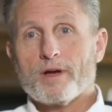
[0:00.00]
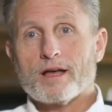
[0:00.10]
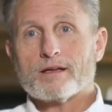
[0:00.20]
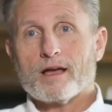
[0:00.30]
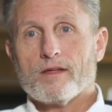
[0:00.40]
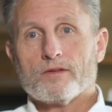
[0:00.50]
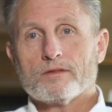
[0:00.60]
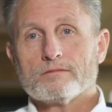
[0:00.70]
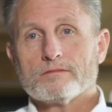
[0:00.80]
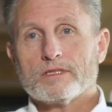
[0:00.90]
band
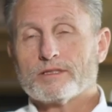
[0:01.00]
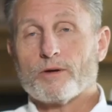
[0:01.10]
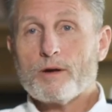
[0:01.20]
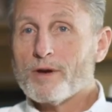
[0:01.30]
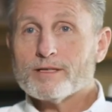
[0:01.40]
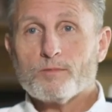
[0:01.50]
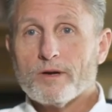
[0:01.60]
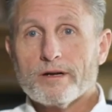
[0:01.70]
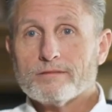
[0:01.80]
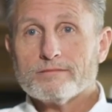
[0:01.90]
together. He's a great bass player.